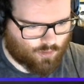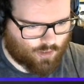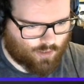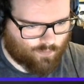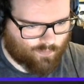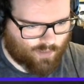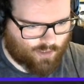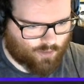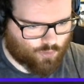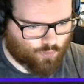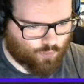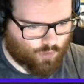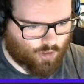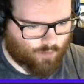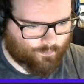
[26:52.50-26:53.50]
minus
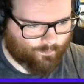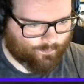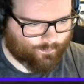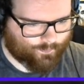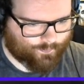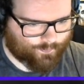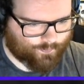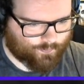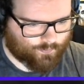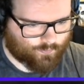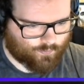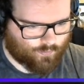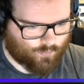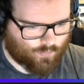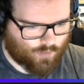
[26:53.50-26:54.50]
1
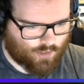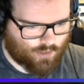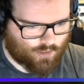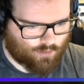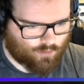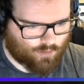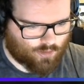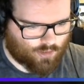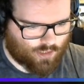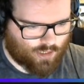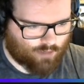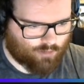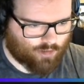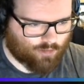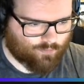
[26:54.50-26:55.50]
equal to
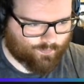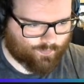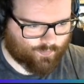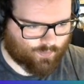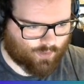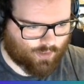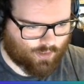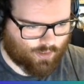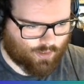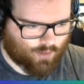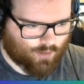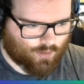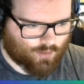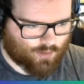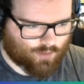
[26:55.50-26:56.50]
0.
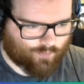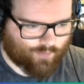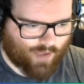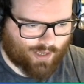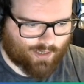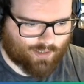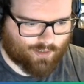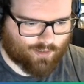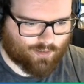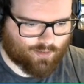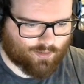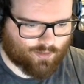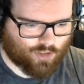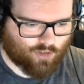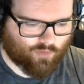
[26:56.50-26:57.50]
So then
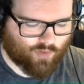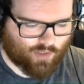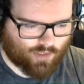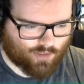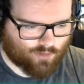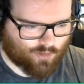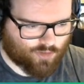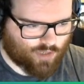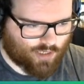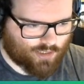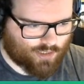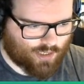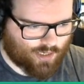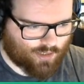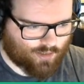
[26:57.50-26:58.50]
solving this
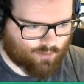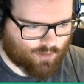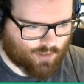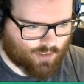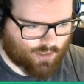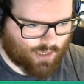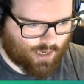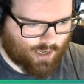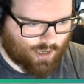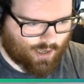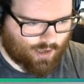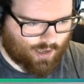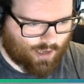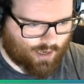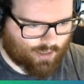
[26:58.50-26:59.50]
quadratic, we're going to get
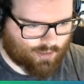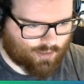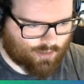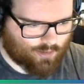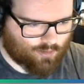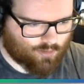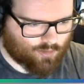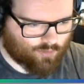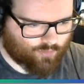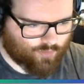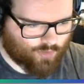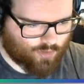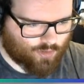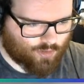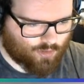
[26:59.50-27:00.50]
x is equal to
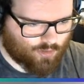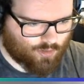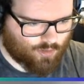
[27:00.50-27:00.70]
4